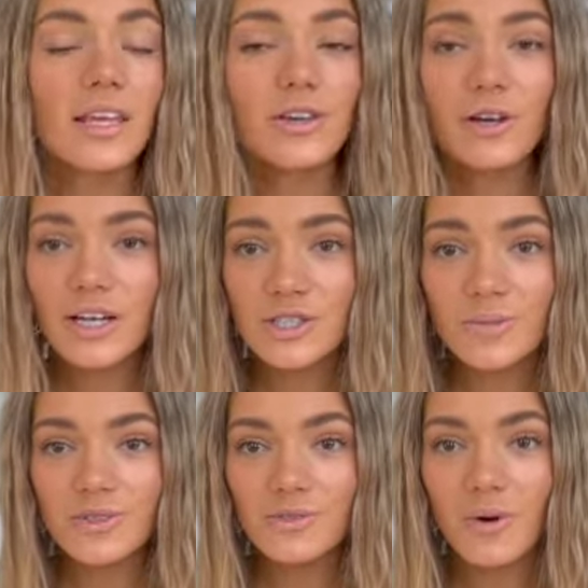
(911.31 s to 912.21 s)
Thank you guys so
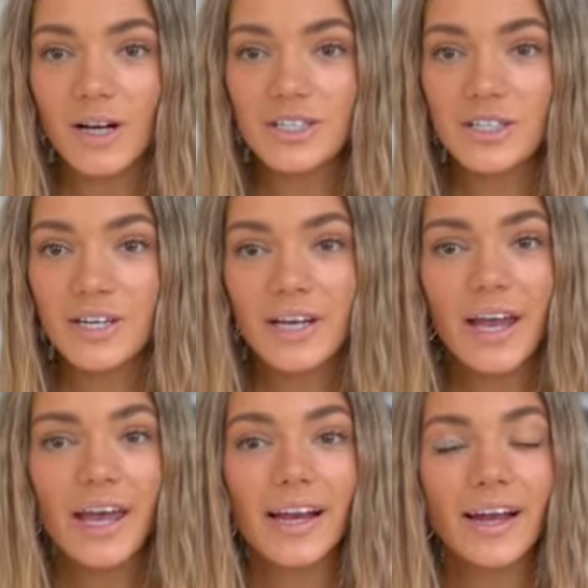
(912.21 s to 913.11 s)
much for watching
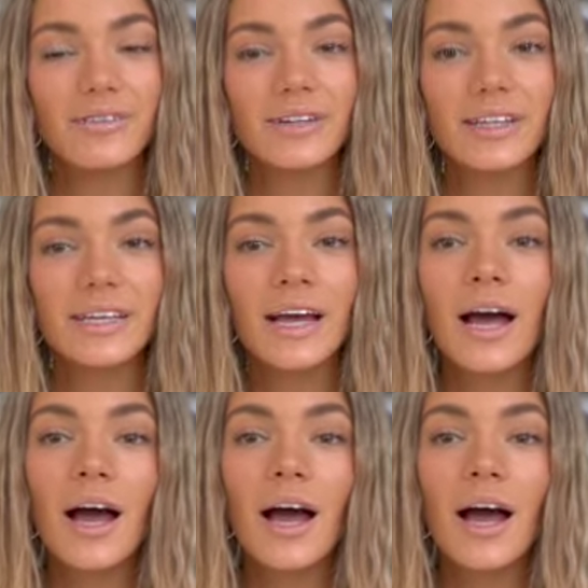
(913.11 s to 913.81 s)
and I really